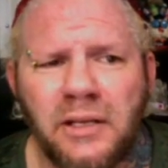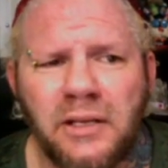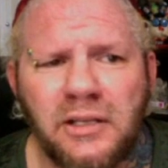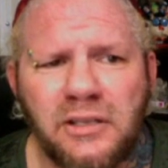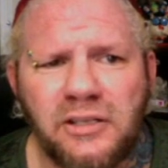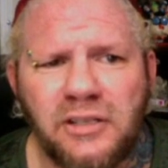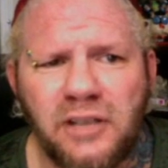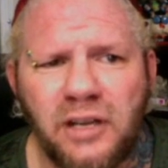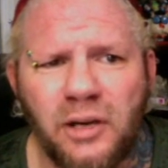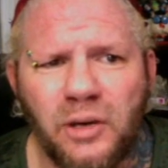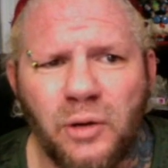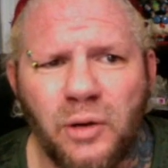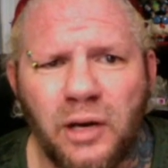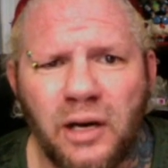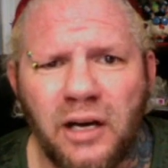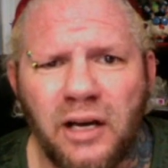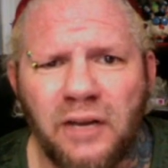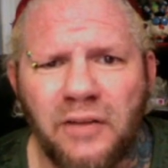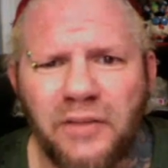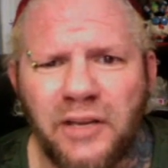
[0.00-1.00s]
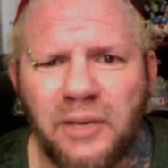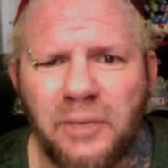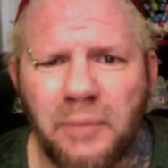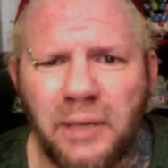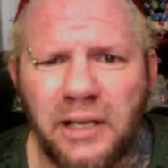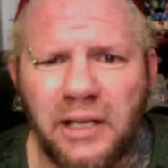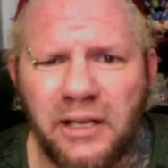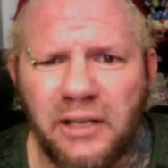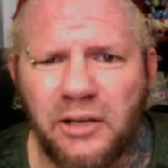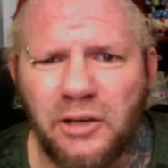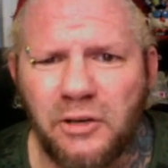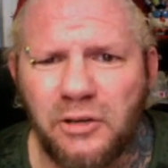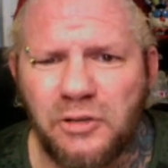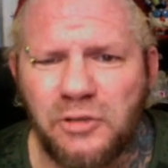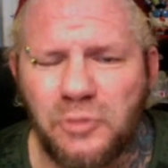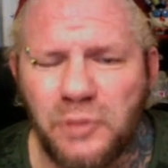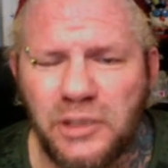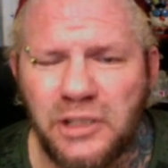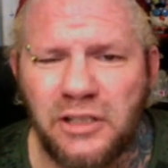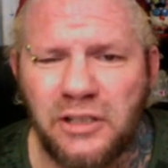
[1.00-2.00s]
So if anybody knows
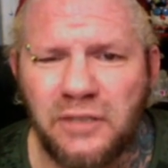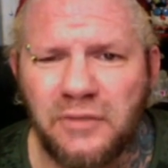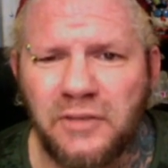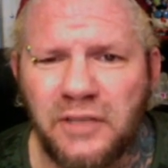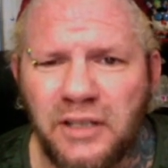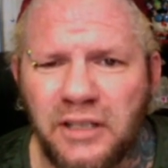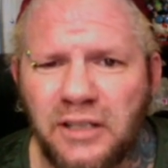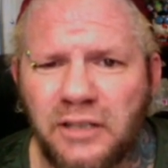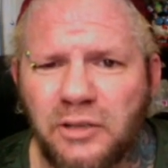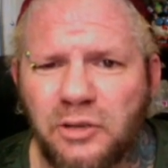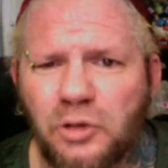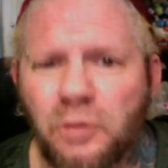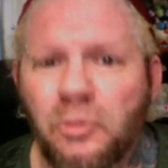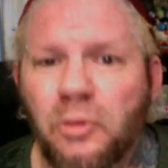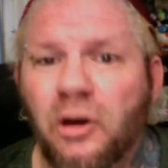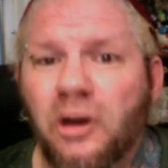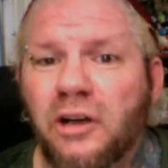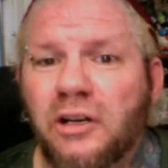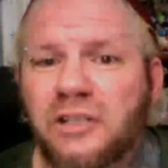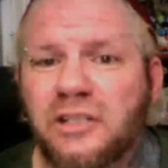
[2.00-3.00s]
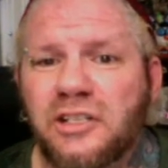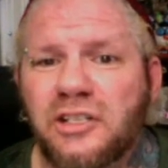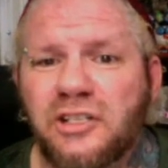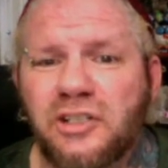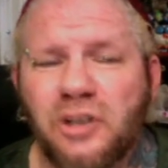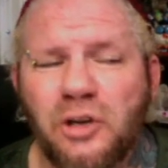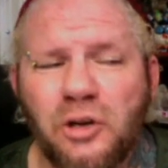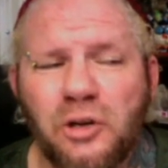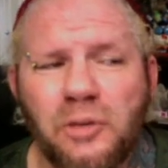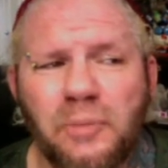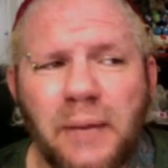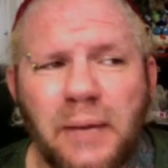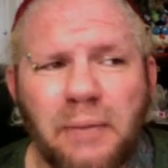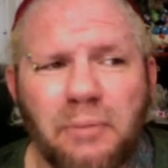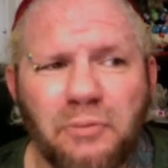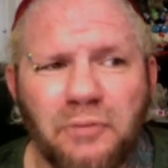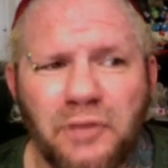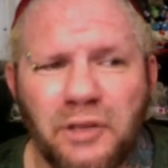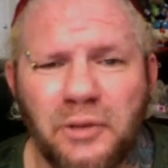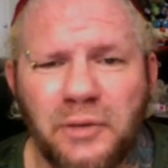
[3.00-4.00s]
which of the 2 bars that show the
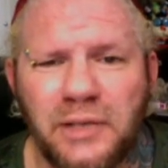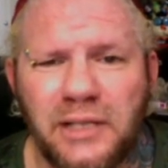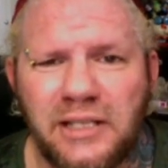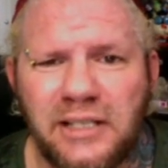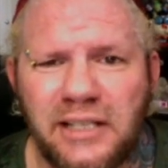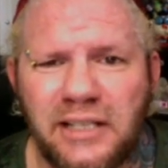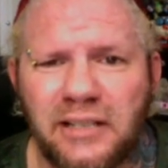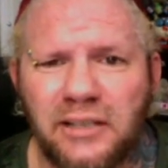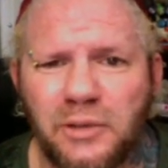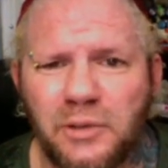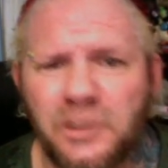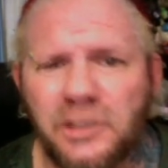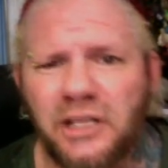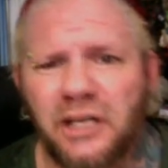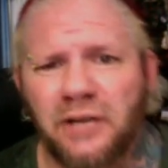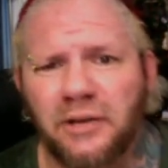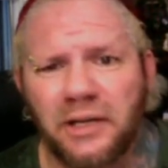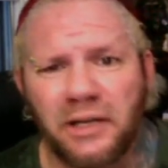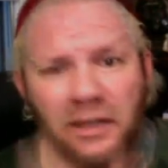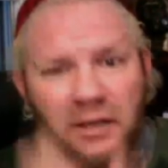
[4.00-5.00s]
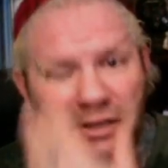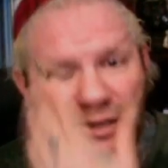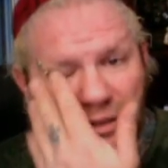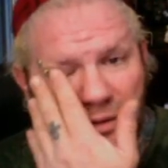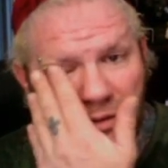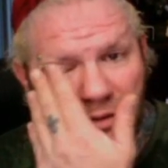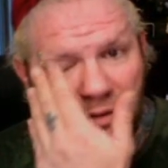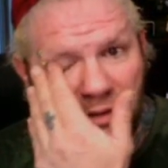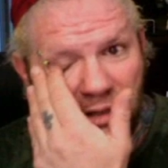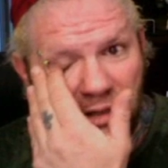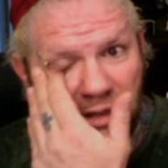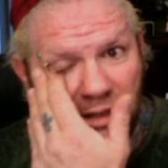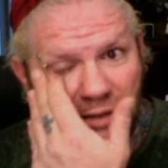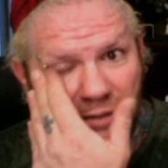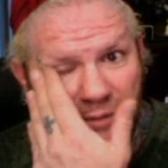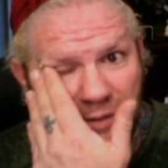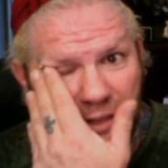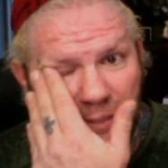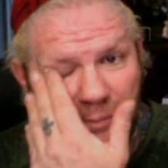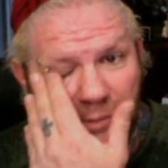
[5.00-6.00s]
pay-per-view in the St. Louis area
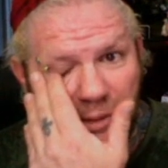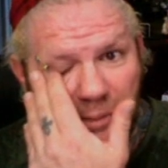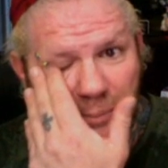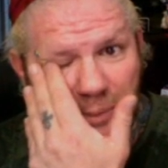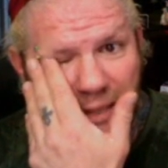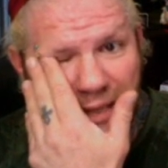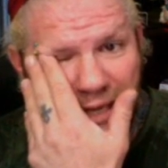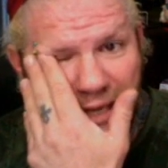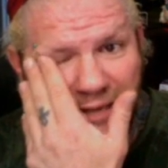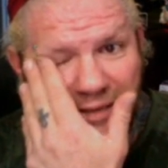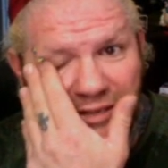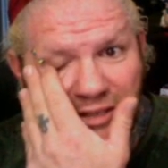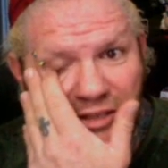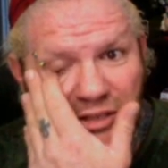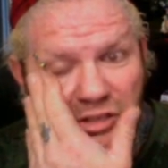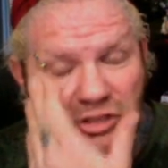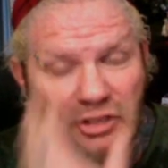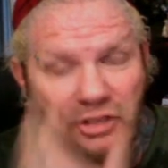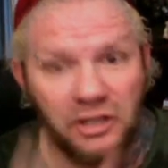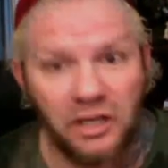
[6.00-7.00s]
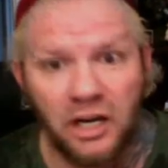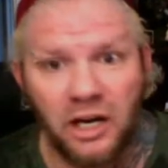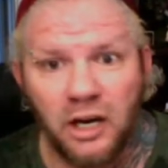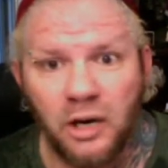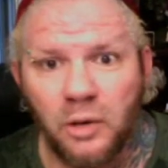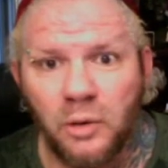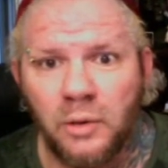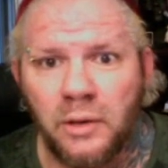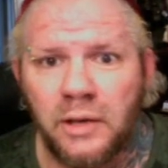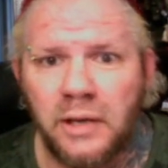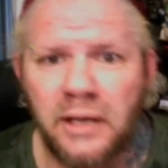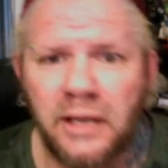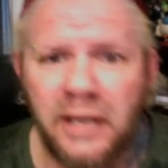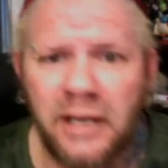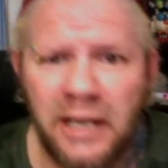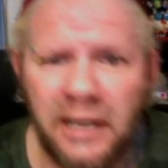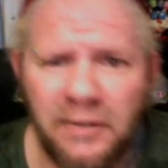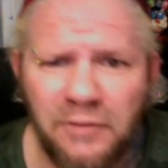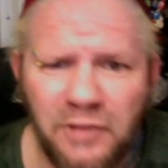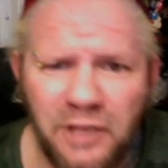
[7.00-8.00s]
that I'm going to be at, then you should go.
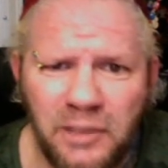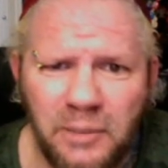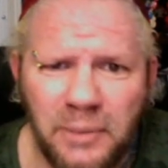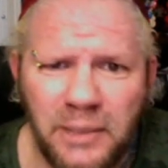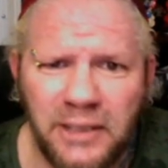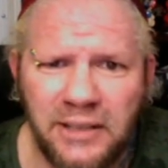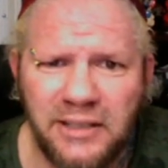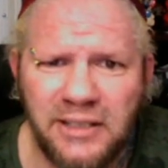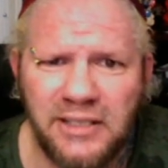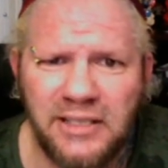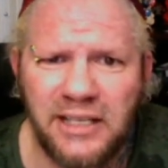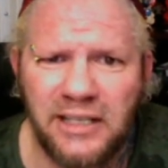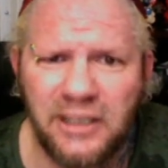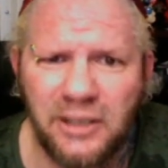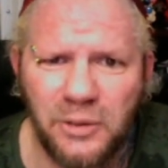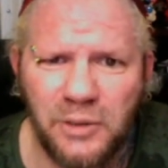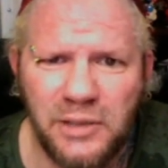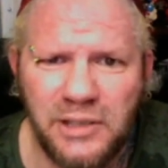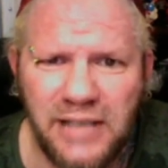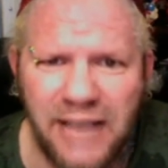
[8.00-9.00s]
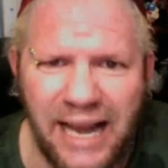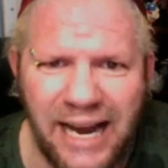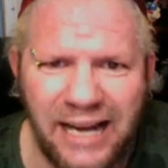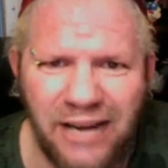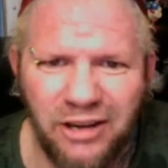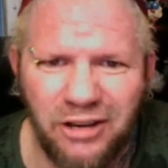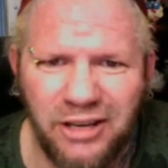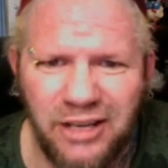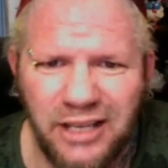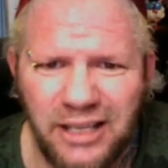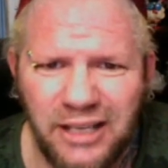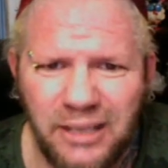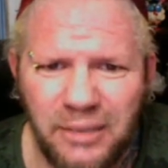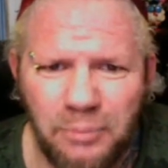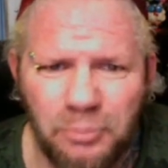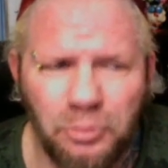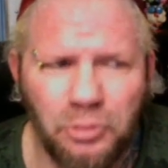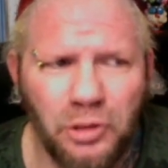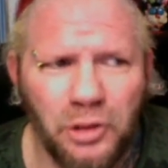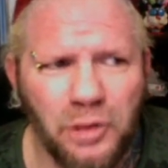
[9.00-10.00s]
And if you're going to be at the St. Louis Anarchy
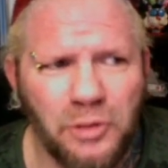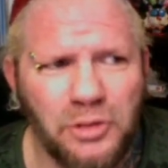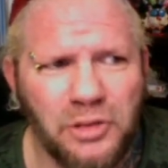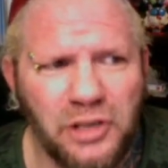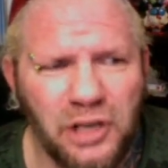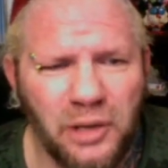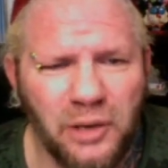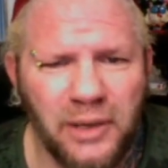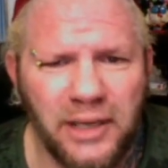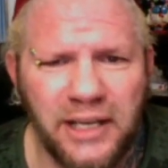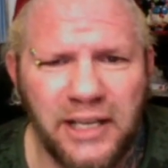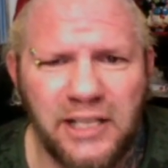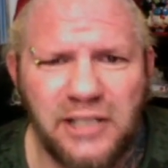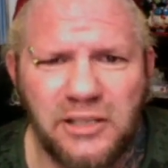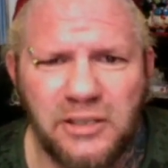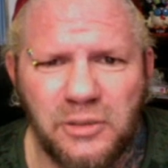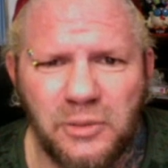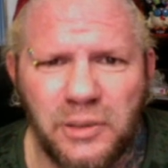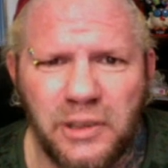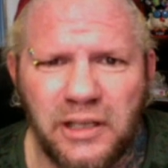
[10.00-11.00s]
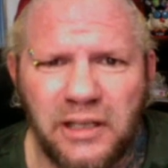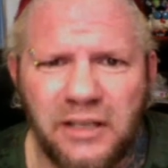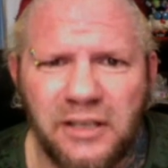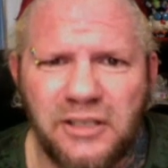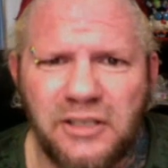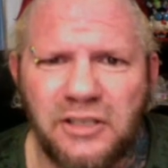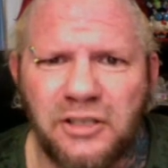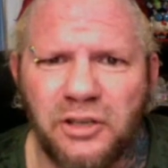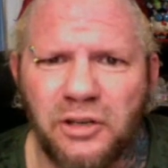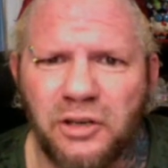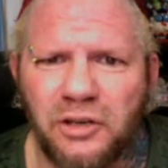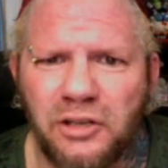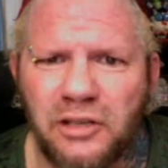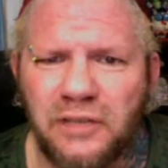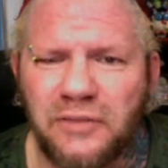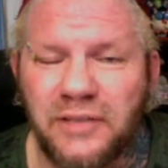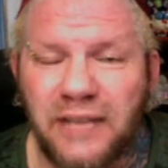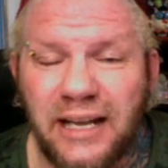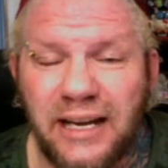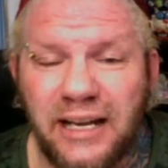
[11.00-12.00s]
Pro Show, I guess is what it is, or you
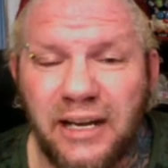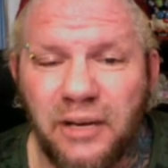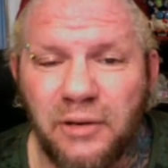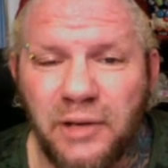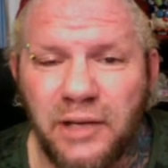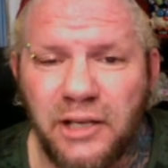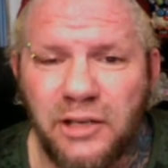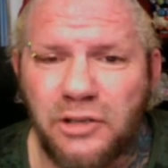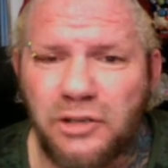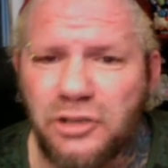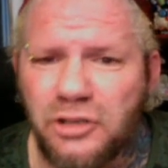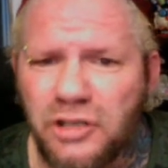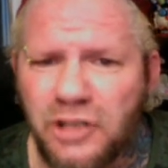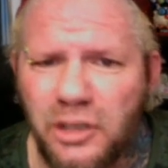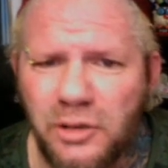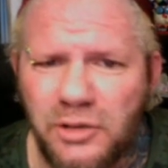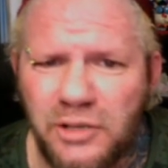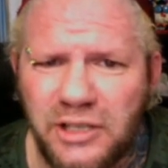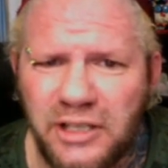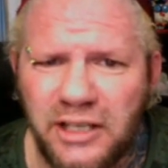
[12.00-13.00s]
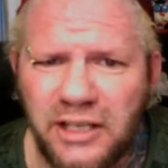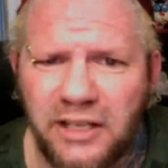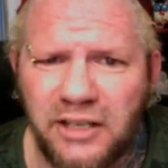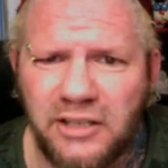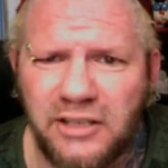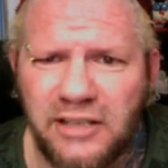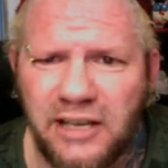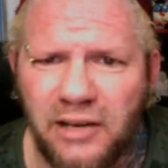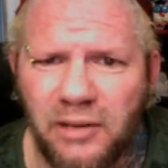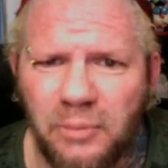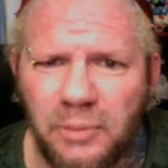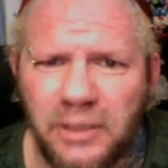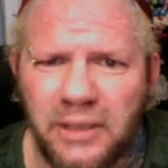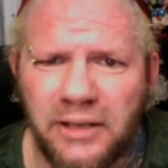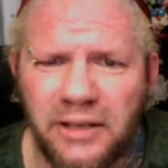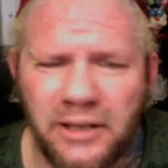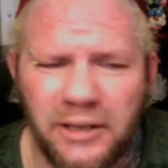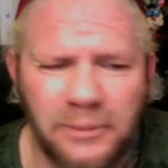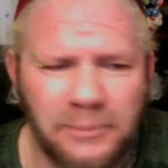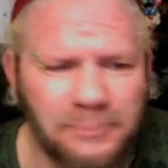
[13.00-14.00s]
live in that area, you should go see it because I'll be
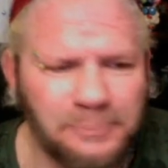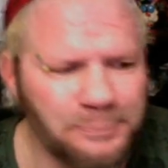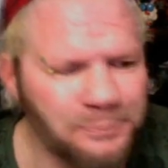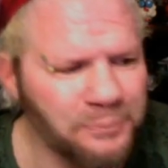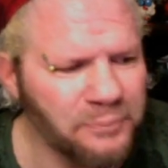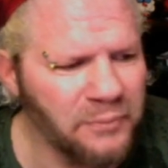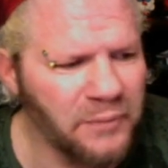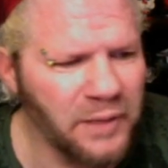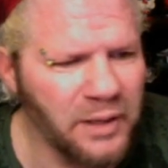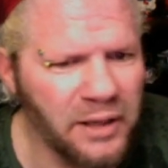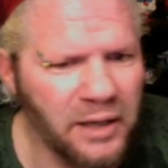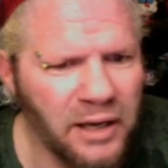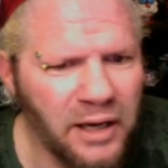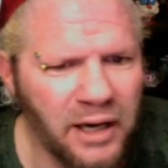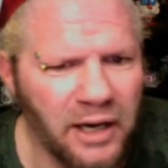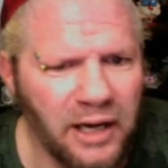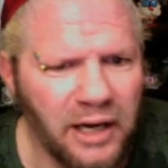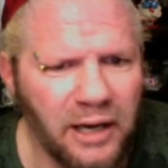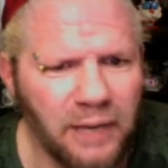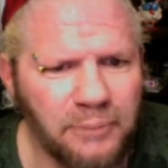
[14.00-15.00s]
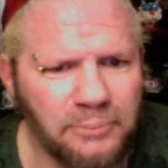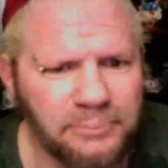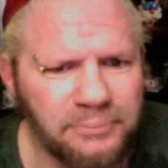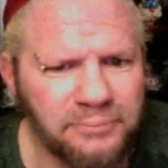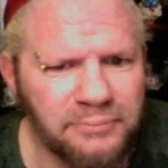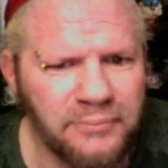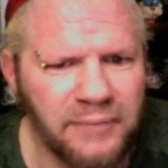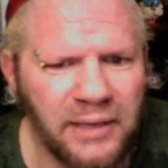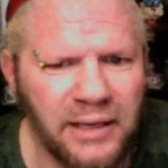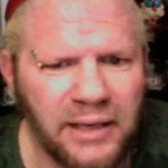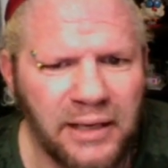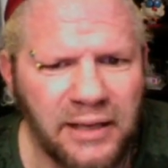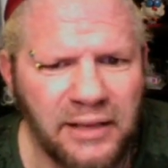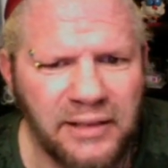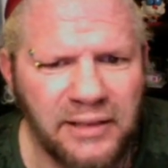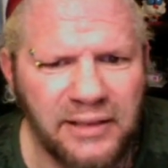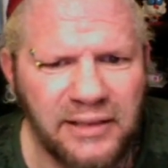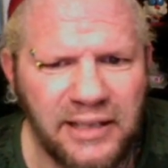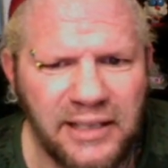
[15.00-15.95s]
there. And I think